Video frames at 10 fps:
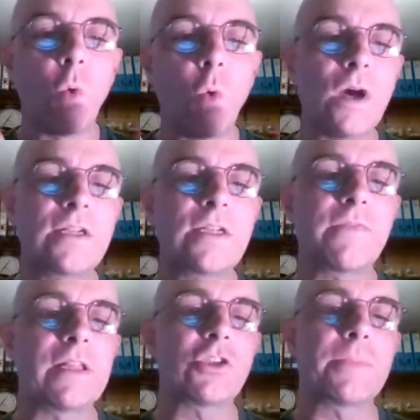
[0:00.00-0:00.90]
what
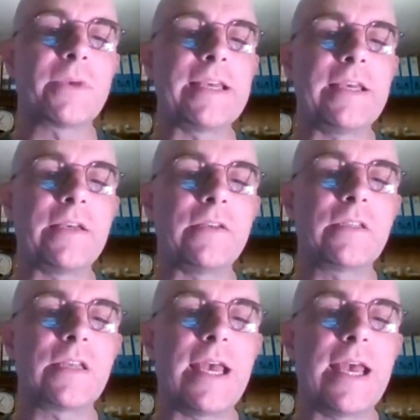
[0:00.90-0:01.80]
disfellowshipping
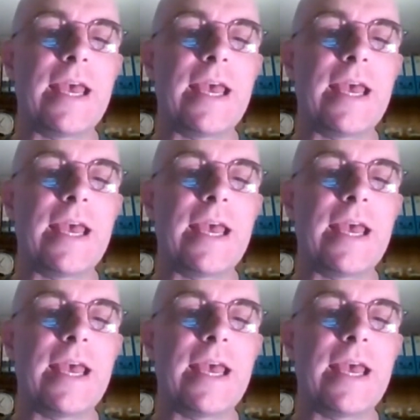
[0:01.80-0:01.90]
is?